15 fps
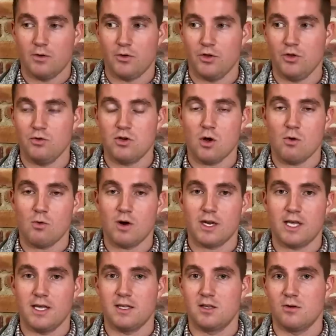You don't want to
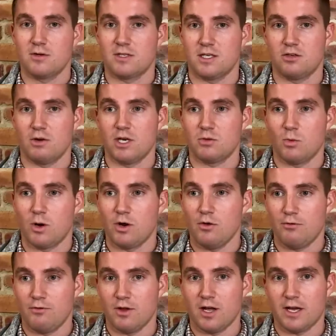get into a situation where you
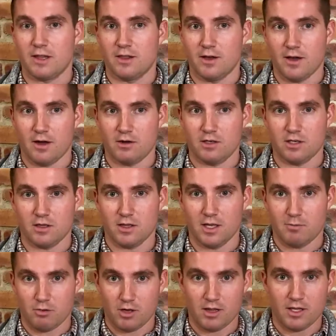feel like they are
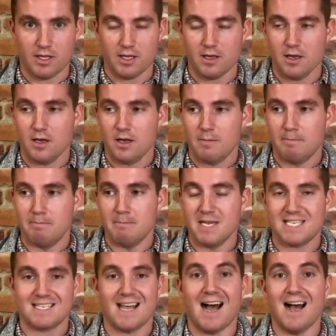deliberately
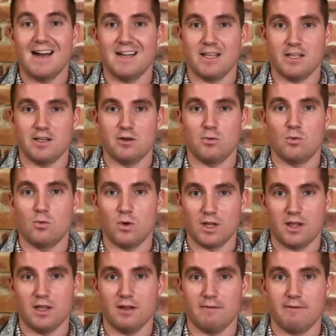misguiding you with
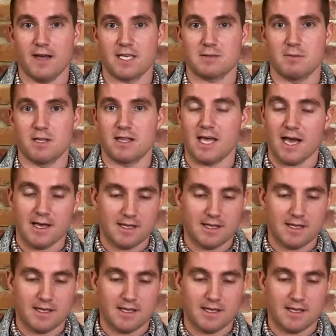the investment. That